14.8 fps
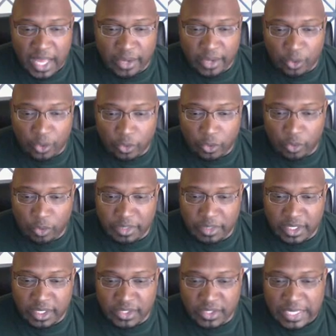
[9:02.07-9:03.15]
eye on older
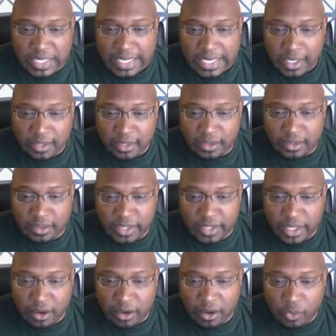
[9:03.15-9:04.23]
women because
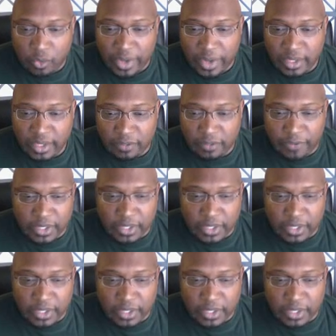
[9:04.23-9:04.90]
they are waiting to